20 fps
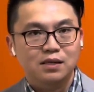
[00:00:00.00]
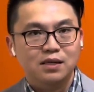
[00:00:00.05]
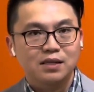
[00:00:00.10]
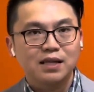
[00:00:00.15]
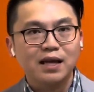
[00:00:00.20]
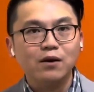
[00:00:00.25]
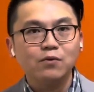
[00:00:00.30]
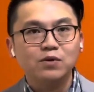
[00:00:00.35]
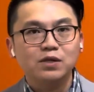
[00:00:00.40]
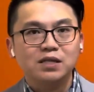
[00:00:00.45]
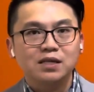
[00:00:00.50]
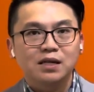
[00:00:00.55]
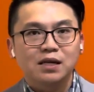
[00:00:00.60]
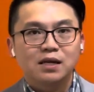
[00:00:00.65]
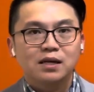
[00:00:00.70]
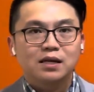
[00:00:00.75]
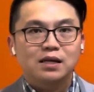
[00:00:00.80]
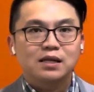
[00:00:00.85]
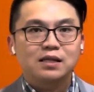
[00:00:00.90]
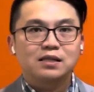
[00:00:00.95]
That was
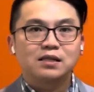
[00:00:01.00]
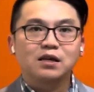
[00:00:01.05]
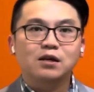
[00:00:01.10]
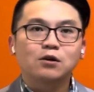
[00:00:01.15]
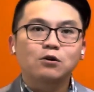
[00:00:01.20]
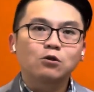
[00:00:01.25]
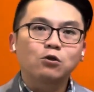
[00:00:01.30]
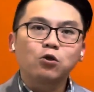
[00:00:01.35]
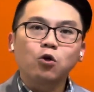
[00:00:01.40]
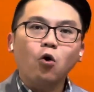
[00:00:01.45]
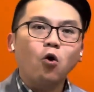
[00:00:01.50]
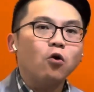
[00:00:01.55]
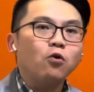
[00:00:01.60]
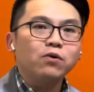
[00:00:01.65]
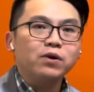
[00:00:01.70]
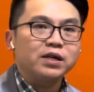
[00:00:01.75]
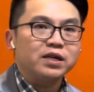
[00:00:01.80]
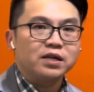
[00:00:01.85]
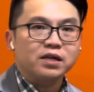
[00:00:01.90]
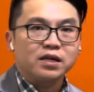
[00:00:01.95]
the
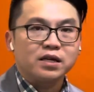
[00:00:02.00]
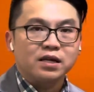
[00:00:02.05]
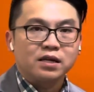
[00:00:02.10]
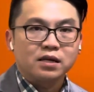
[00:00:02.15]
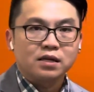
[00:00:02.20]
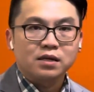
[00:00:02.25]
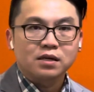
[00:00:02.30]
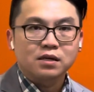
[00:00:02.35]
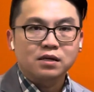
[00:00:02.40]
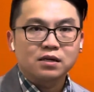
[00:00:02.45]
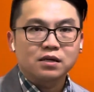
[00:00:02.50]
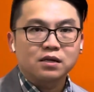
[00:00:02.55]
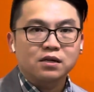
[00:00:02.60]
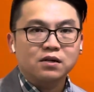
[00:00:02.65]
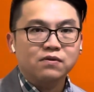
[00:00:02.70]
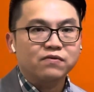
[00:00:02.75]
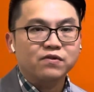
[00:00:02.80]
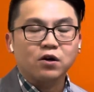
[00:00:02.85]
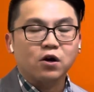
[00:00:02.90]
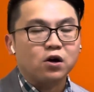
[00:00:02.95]
glory
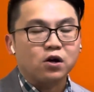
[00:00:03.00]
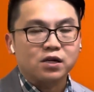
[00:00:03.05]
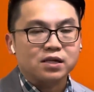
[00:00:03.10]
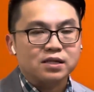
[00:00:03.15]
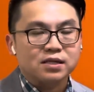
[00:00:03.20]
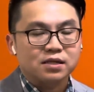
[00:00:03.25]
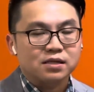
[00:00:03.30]
of God.